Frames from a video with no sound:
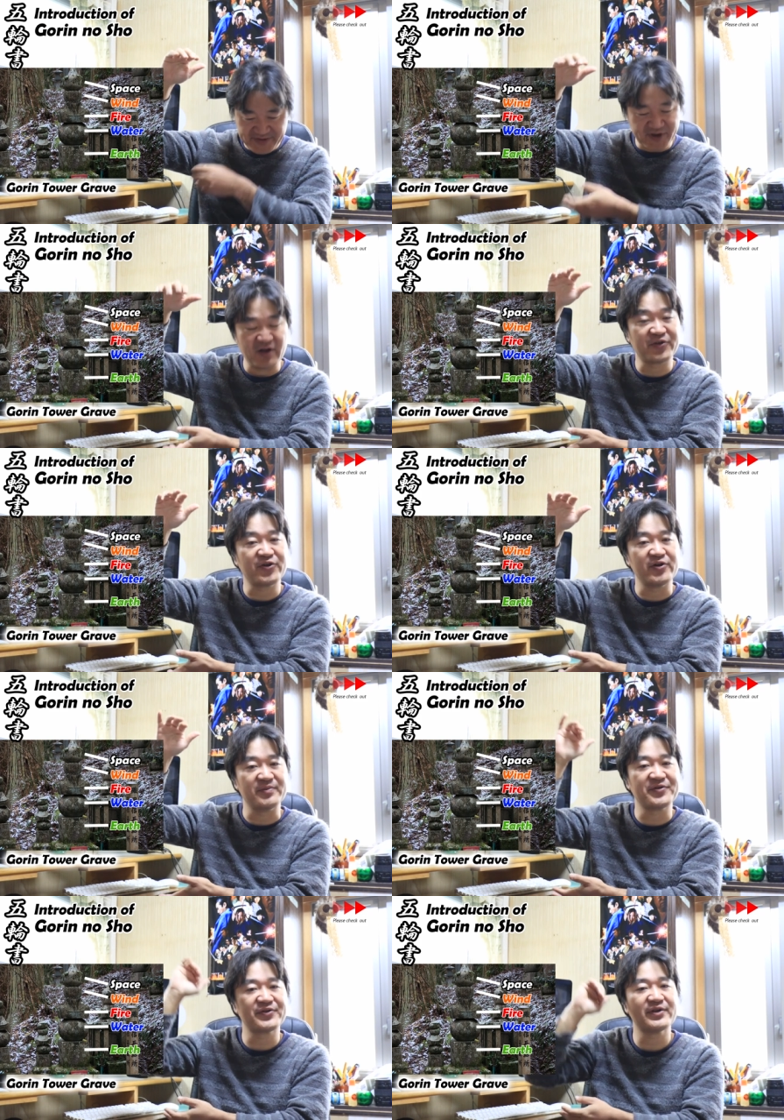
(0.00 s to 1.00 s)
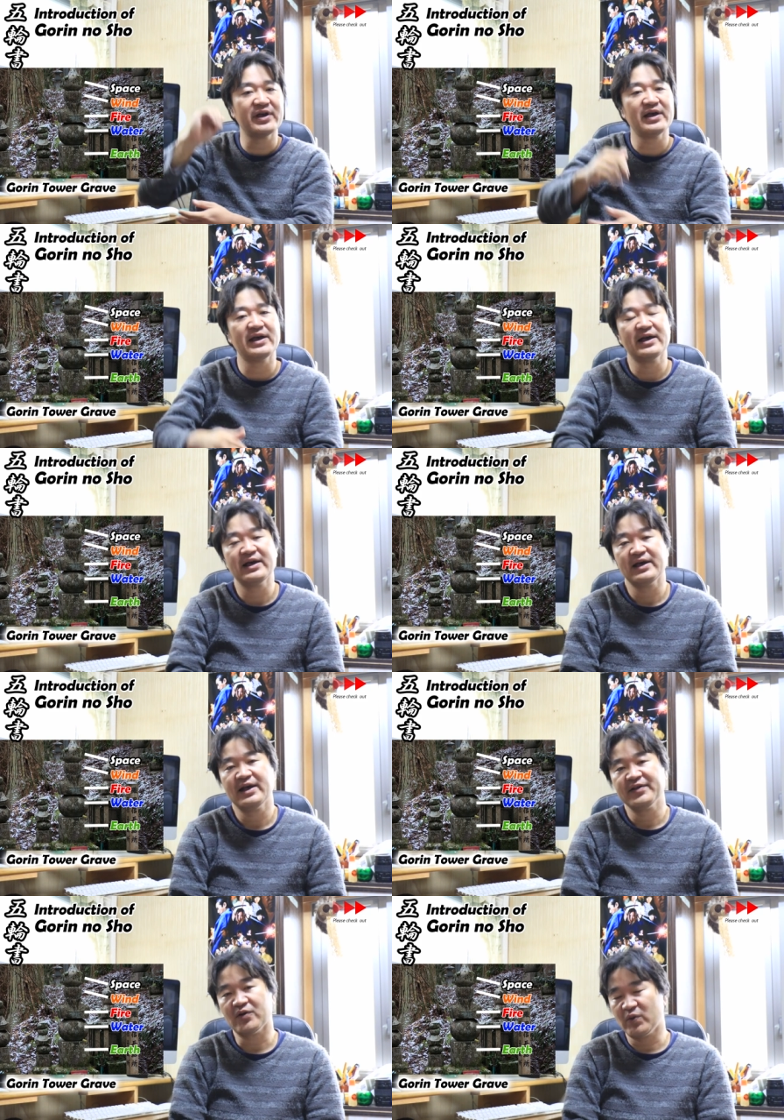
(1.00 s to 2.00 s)
stone tombs.
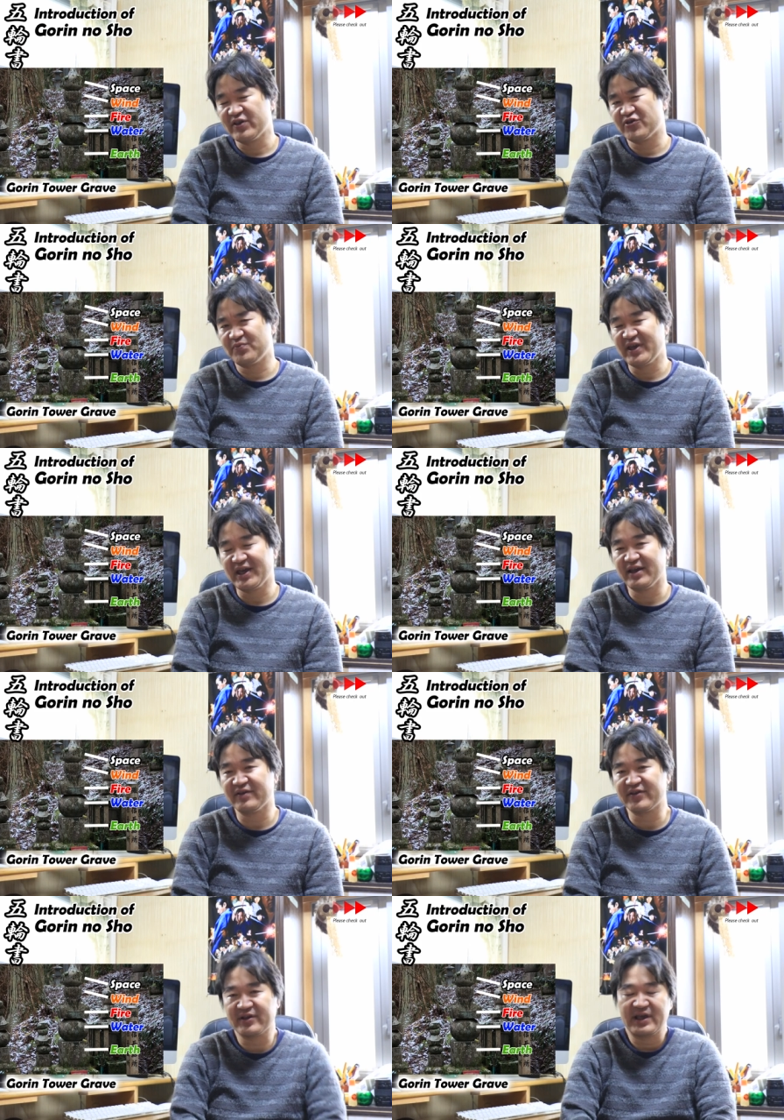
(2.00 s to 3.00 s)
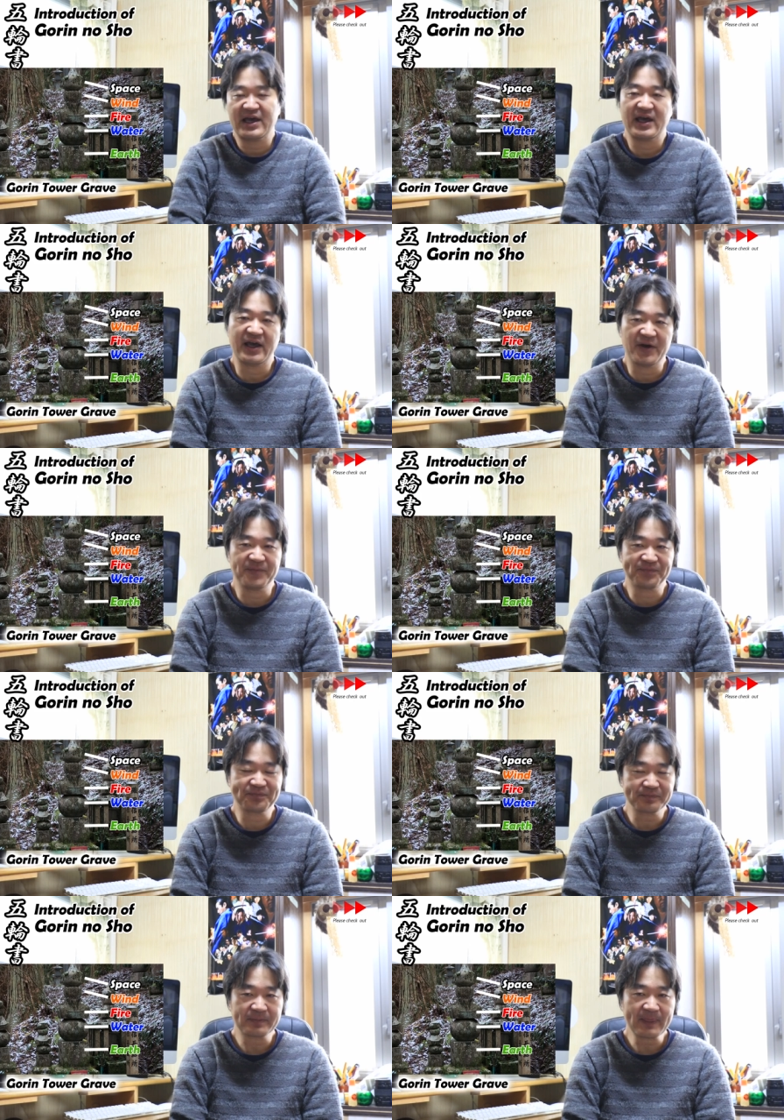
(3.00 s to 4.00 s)
So which means, uh,
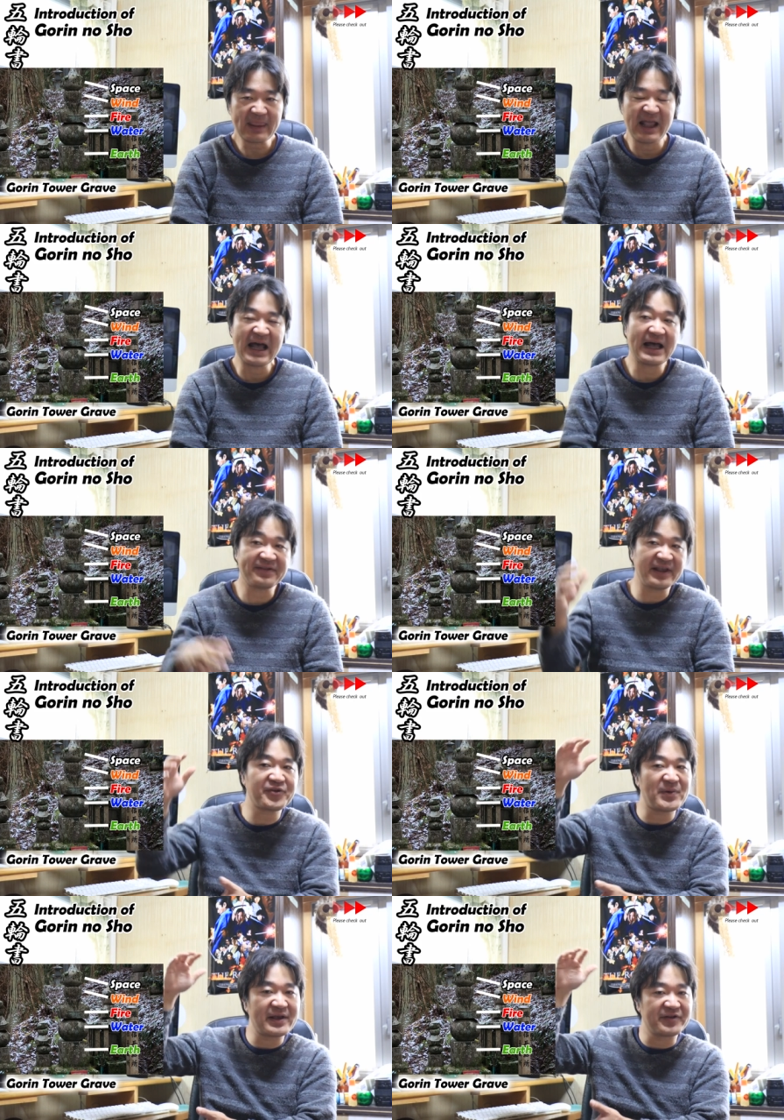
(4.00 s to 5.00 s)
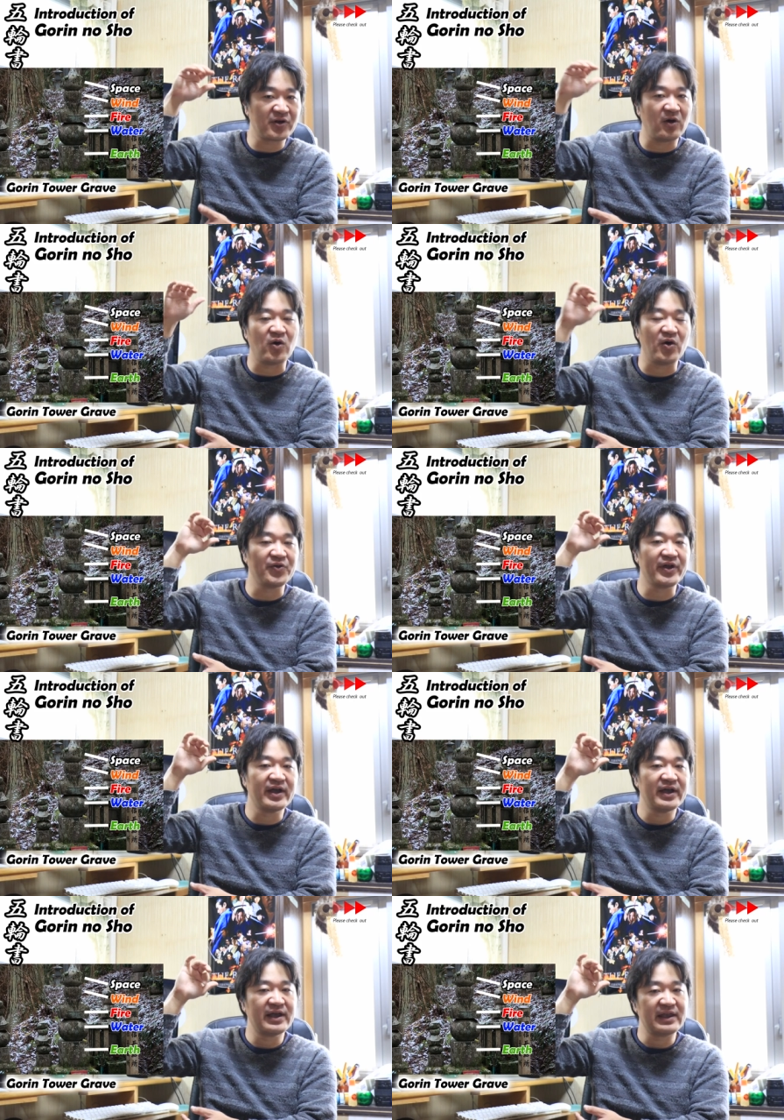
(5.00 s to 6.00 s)
and this one is called
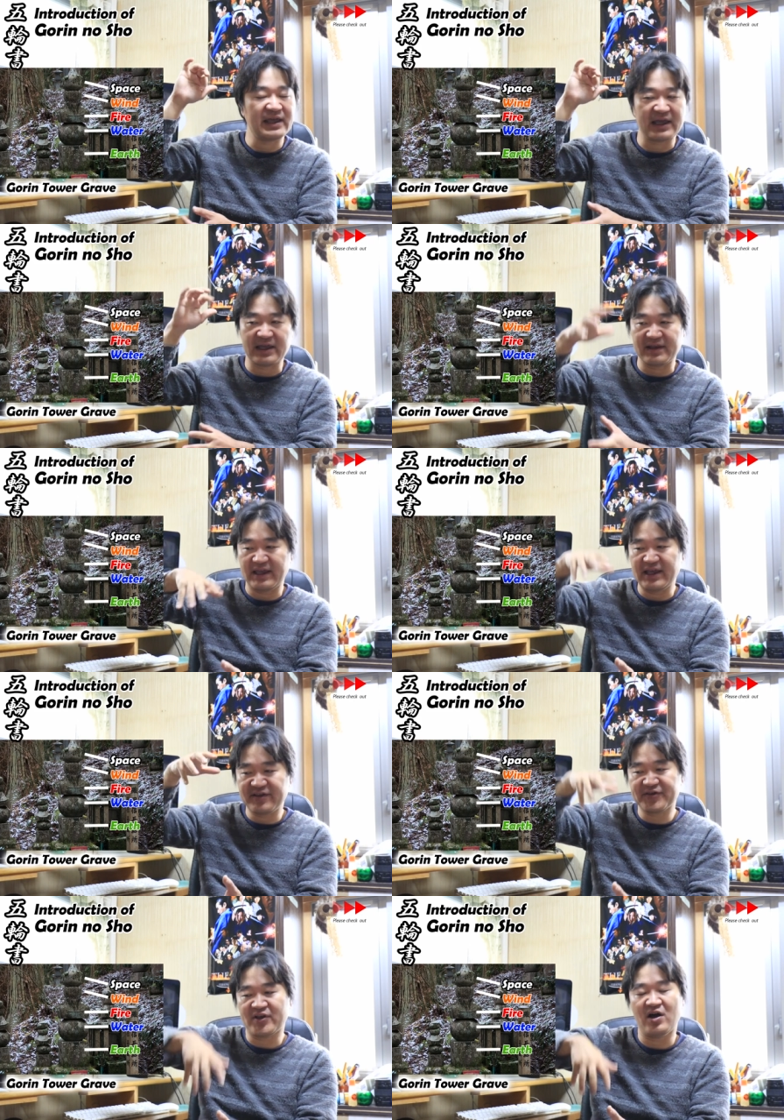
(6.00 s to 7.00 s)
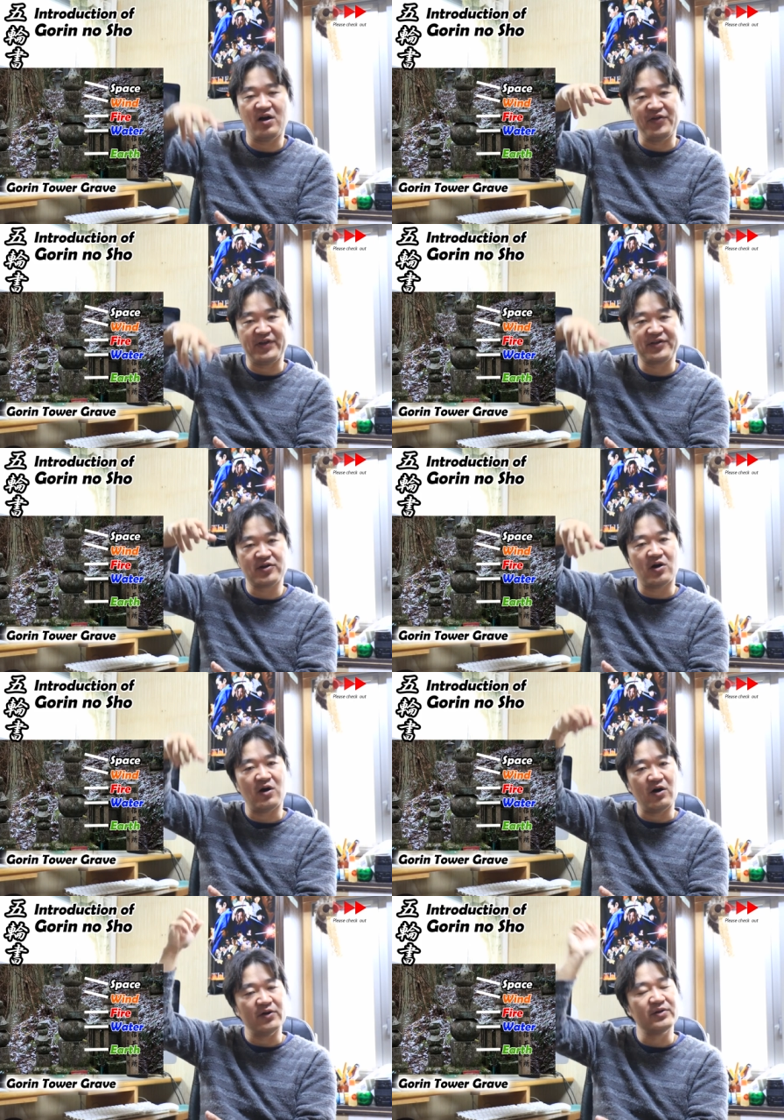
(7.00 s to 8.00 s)
each stone is
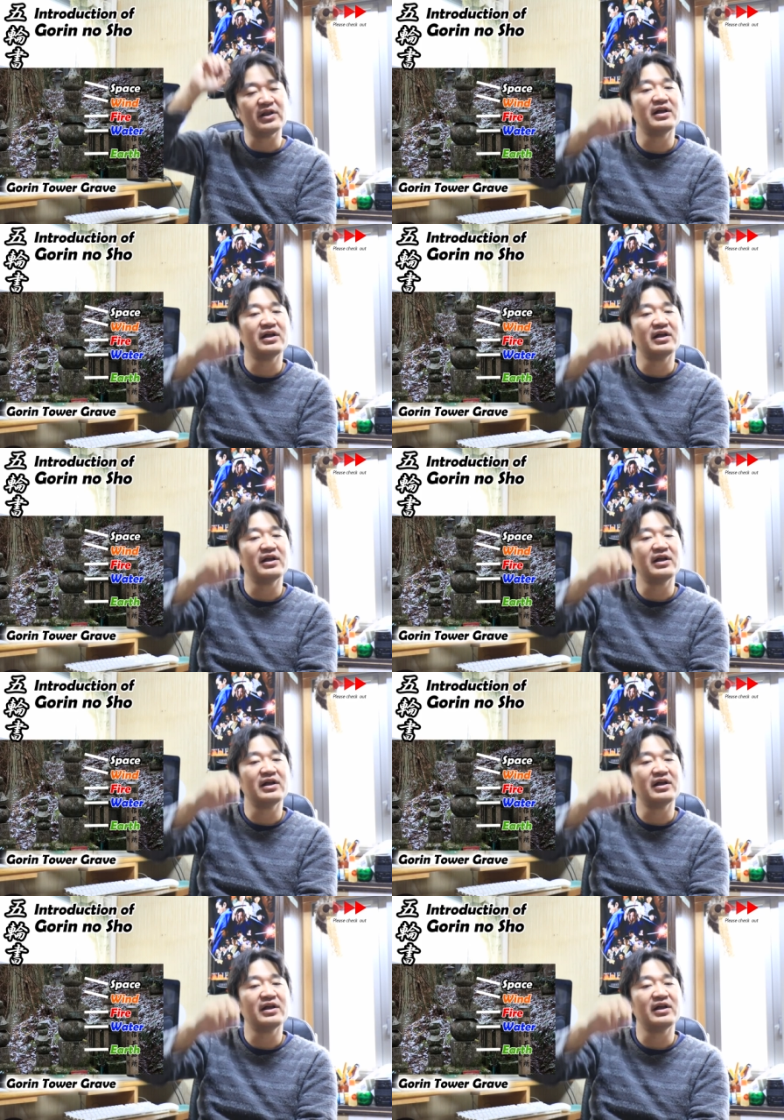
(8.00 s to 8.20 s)
called